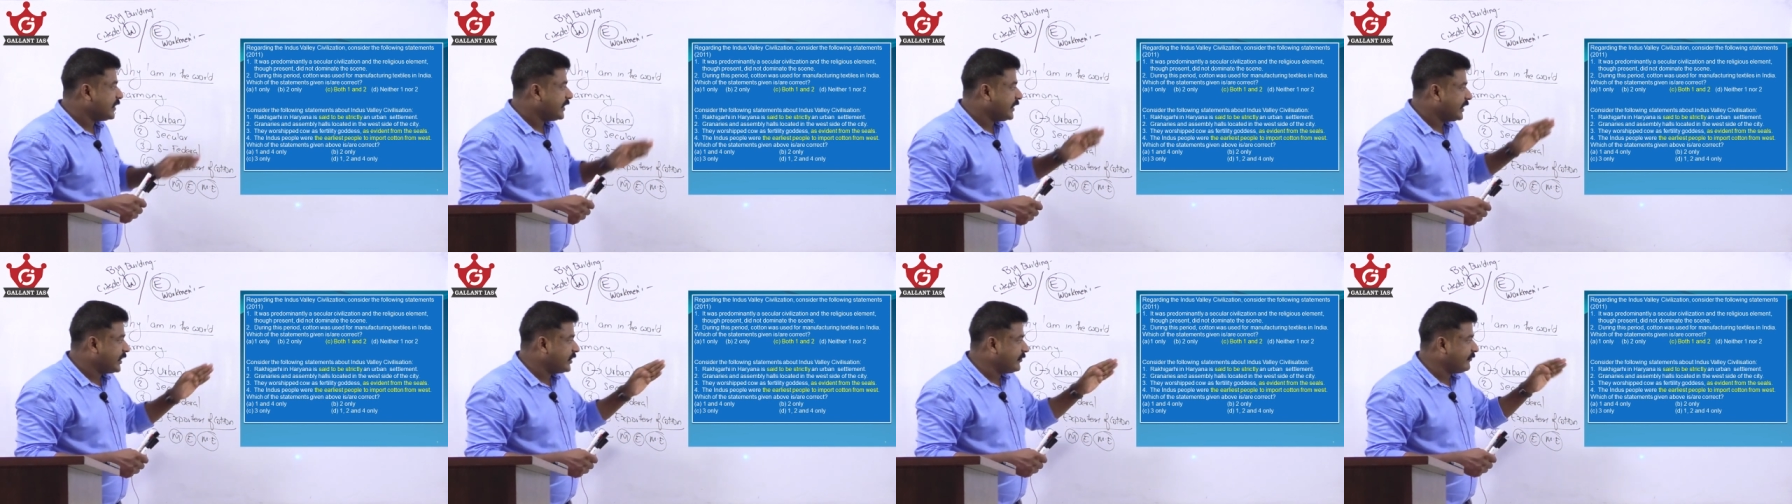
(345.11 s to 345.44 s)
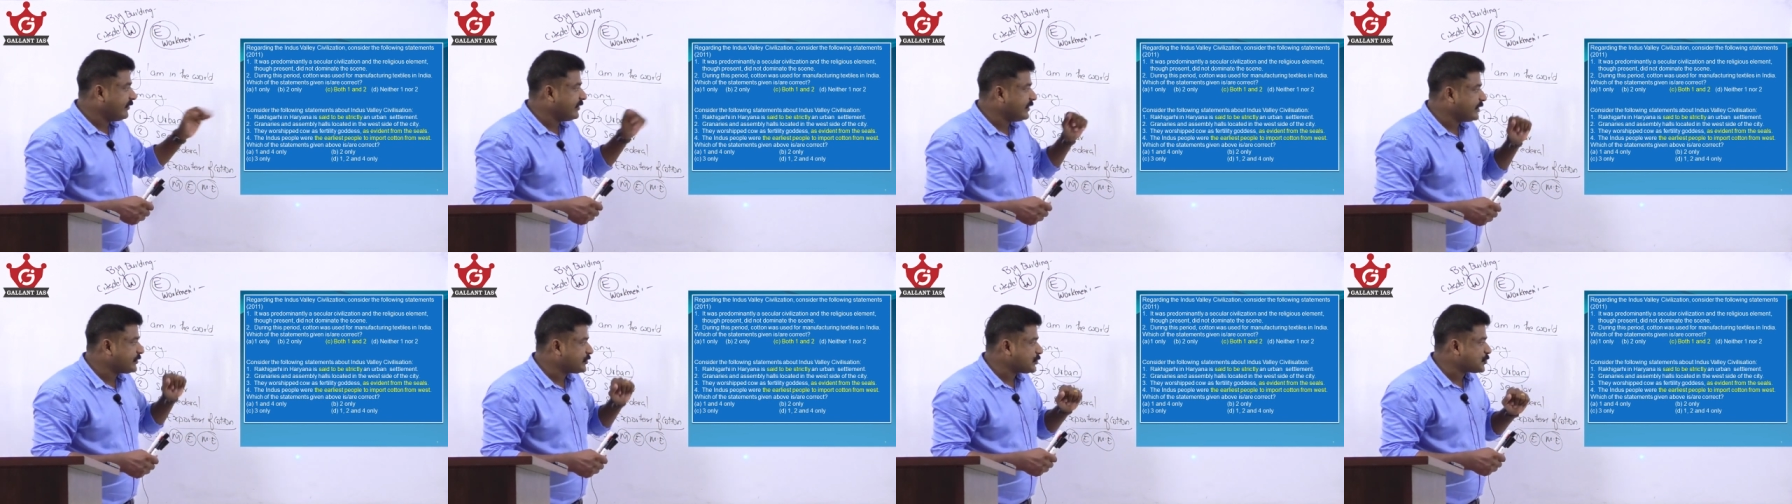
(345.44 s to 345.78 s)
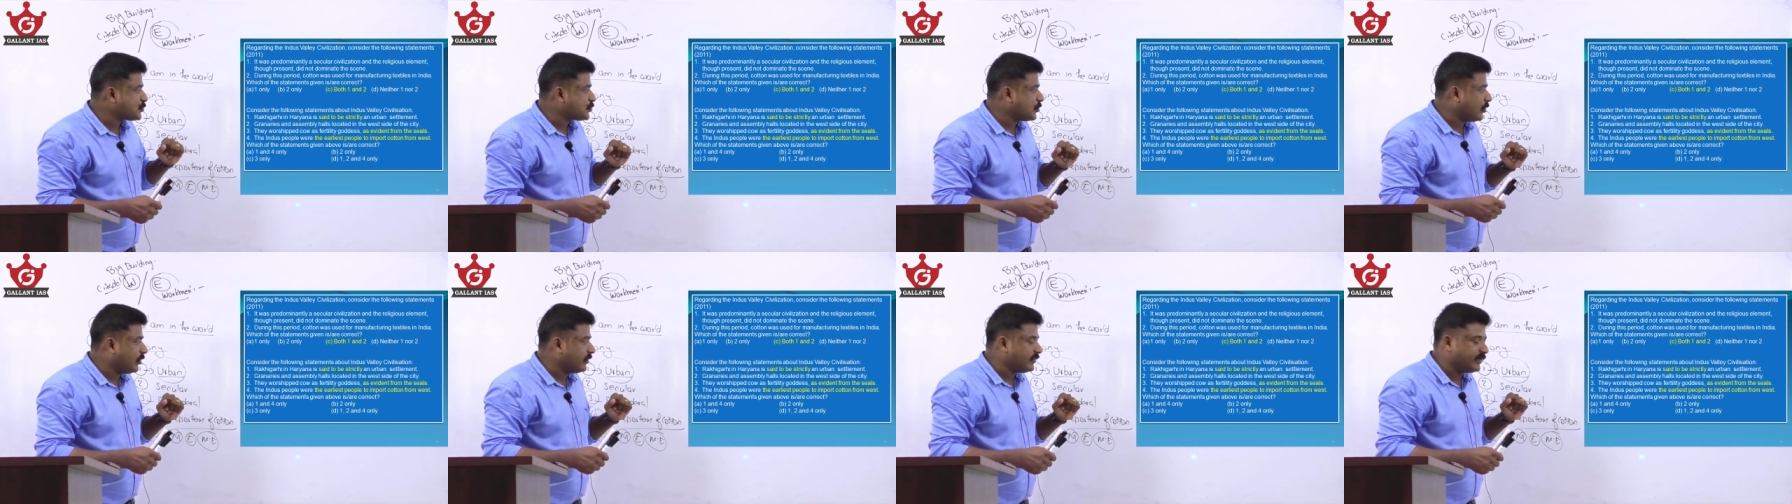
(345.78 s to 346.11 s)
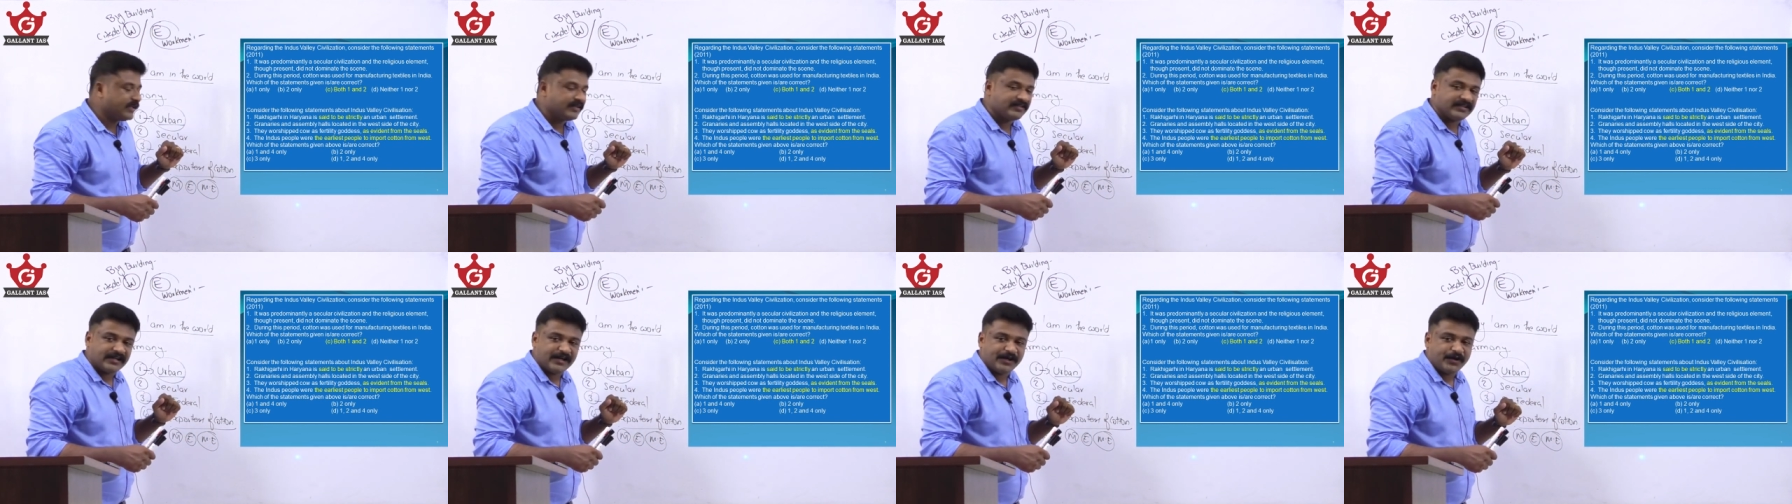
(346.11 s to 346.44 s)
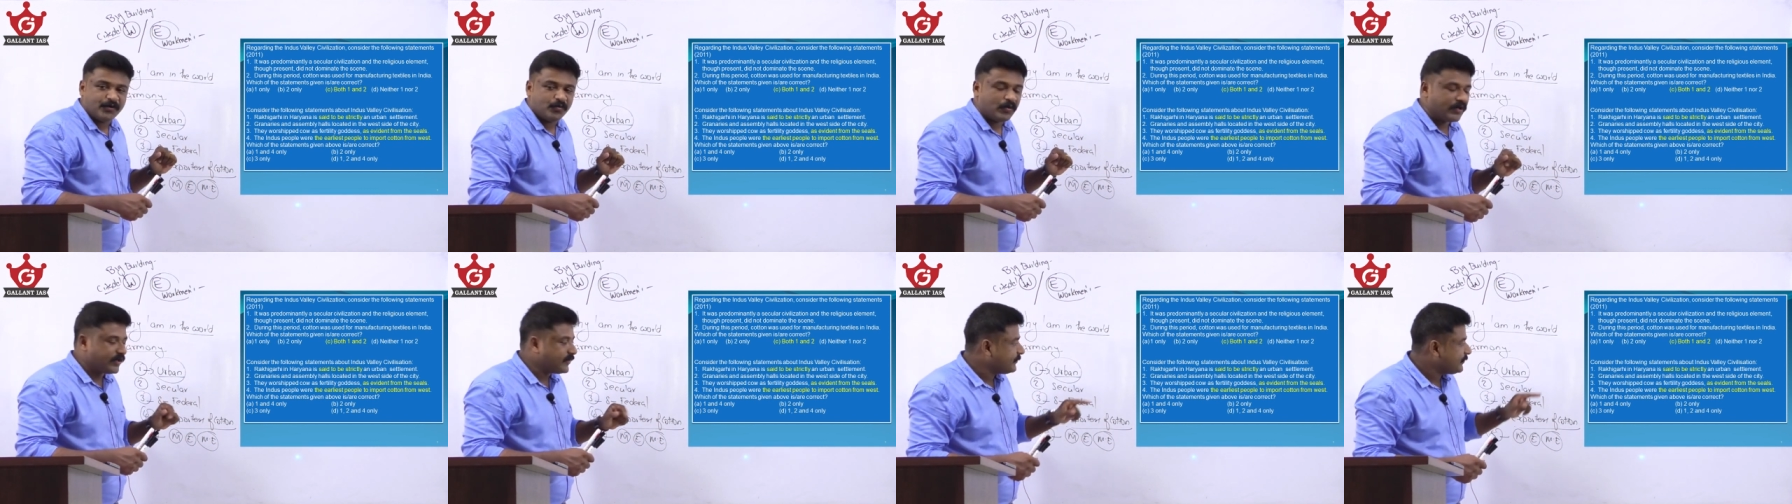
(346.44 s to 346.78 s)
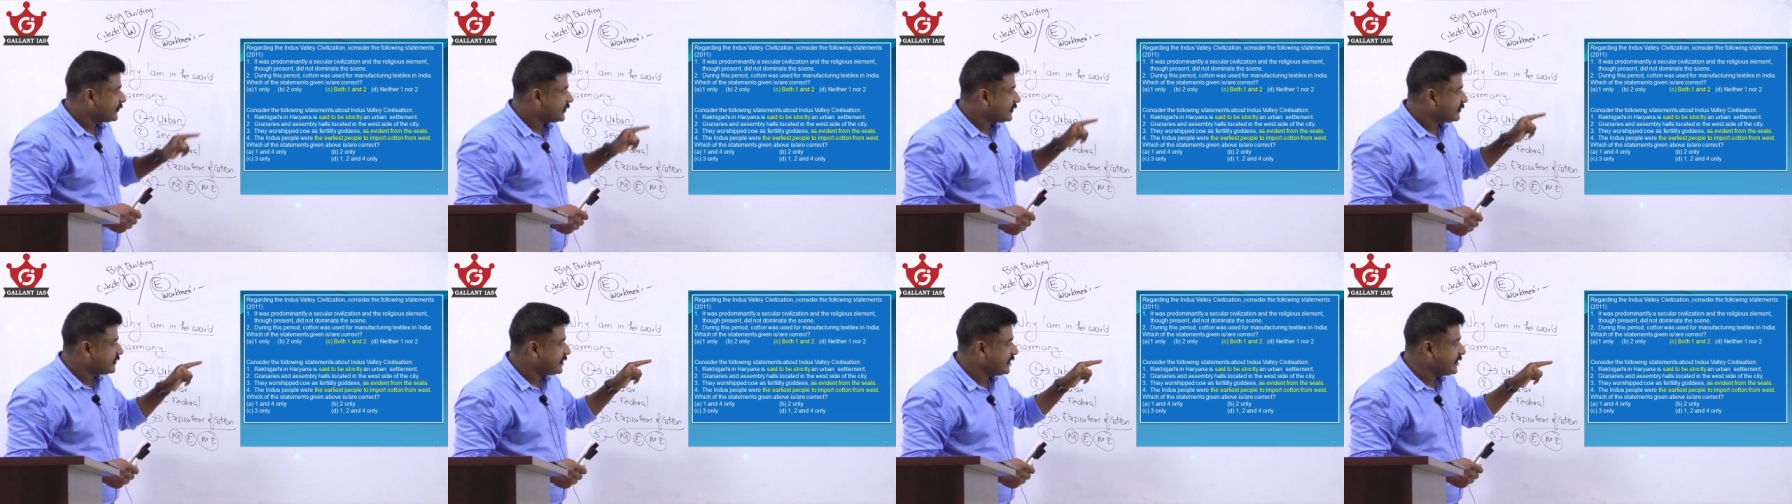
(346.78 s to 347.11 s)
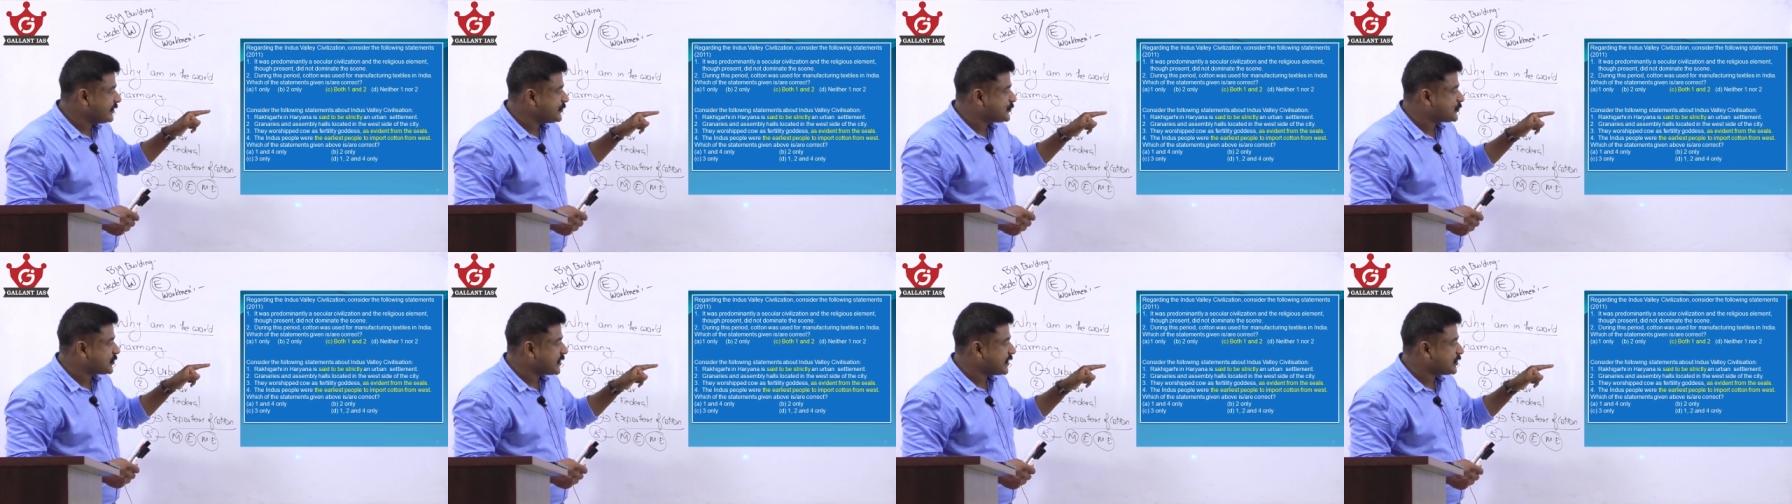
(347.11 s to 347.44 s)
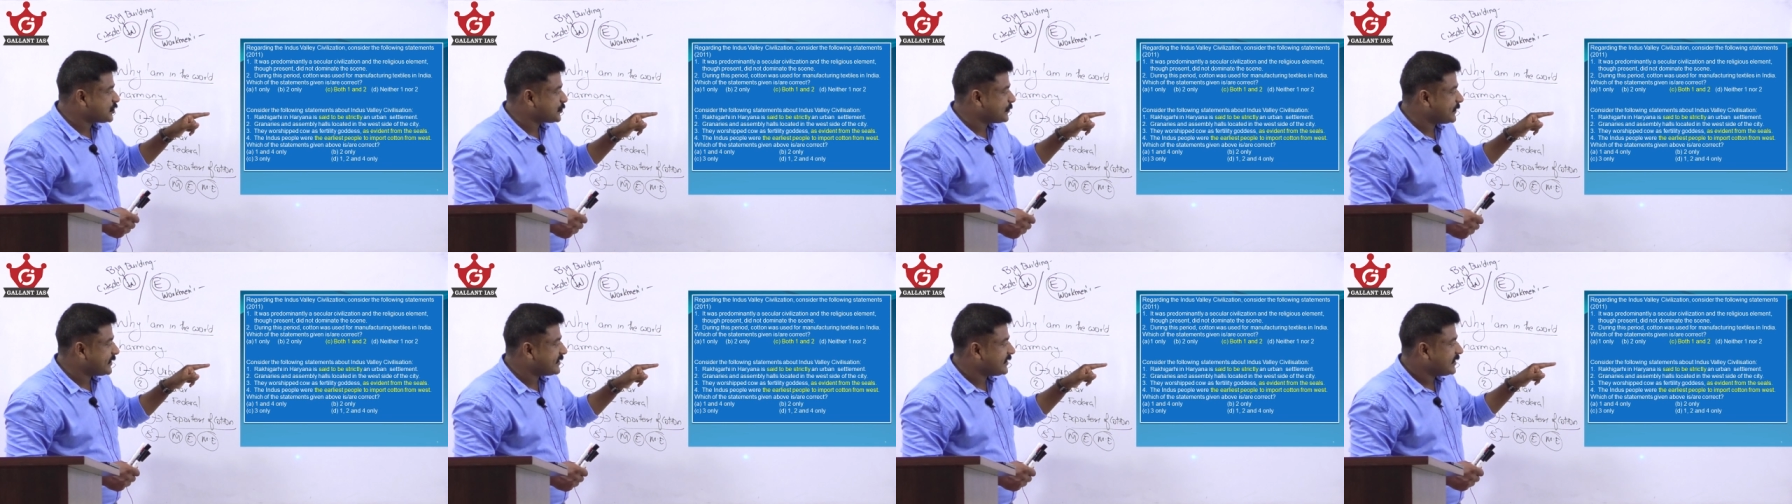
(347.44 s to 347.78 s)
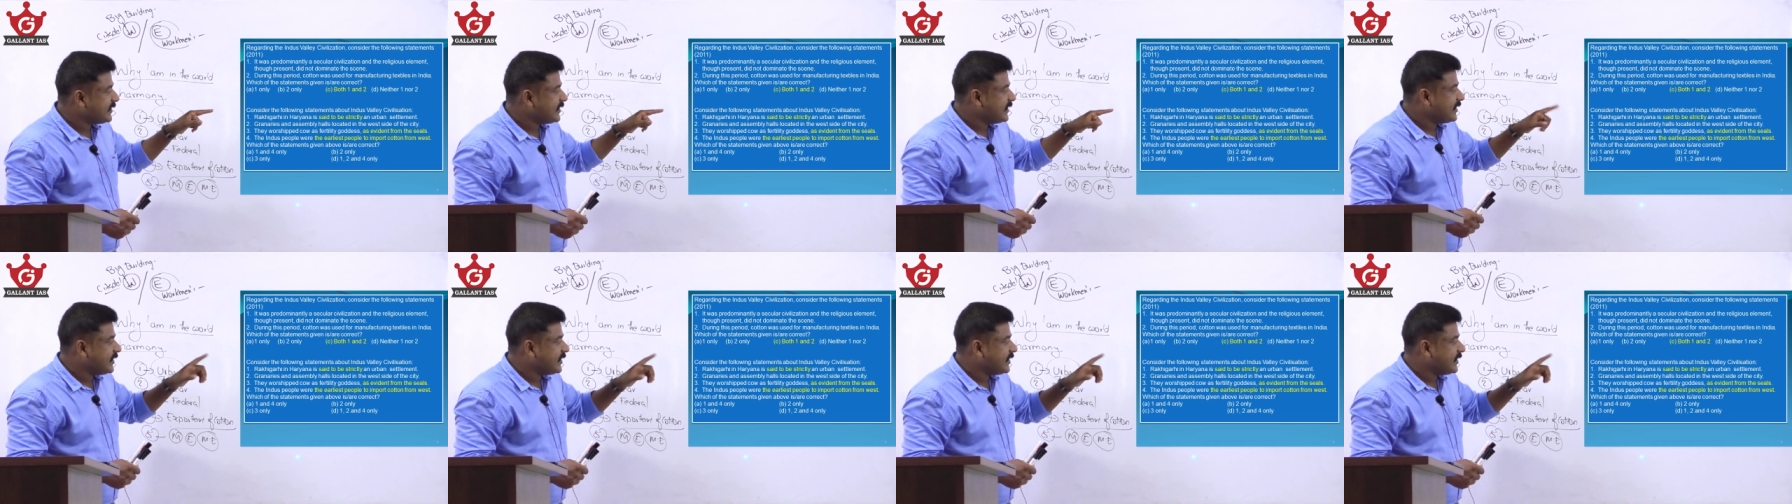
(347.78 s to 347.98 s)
Anyway, let us solve the third one, third statement.